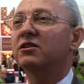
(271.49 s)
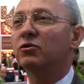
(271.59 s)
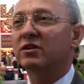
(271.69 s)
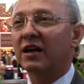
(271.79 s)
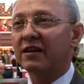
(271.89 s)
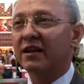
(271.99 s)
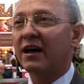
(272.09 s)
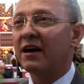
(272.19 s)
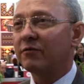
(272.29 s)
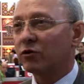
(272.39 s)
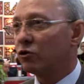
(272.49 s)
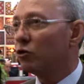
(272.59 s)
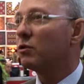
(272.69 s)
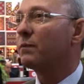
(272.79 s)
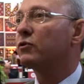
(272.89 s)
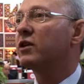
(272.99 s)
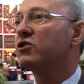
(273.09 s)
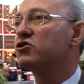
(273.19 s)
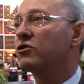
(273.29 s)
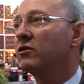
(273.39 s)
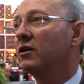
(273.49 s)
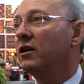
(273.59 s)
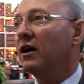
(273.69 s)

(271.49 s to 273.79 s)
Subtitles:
the hotel that have a good reputation,